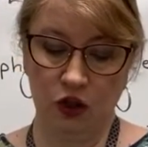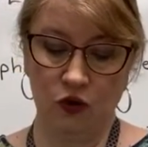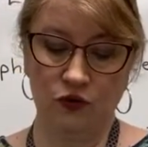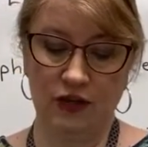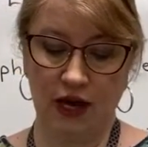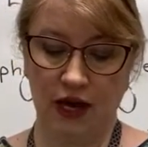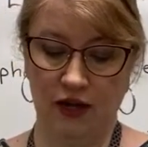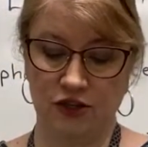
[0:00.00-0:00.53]

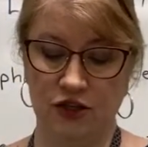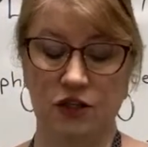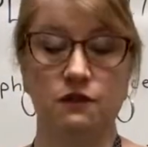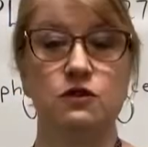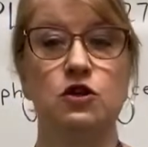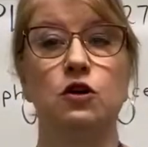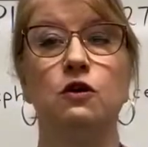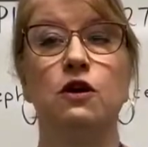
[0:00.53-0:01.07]
use
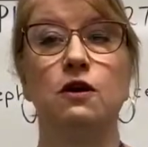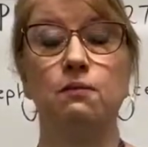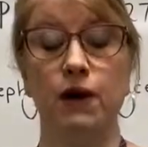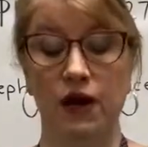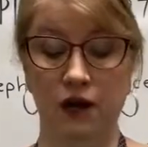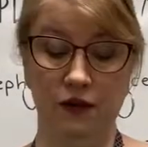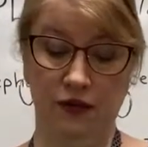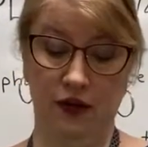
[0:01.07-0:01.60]
adjectives to
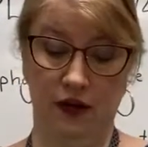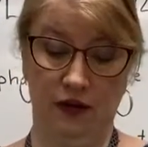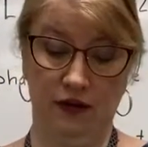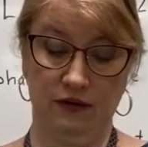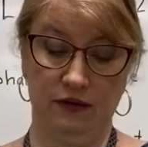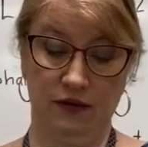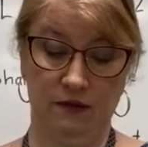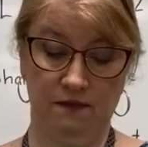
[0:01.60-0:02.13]
compare
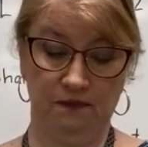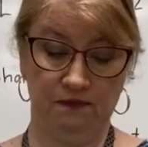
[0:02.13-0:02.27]
things.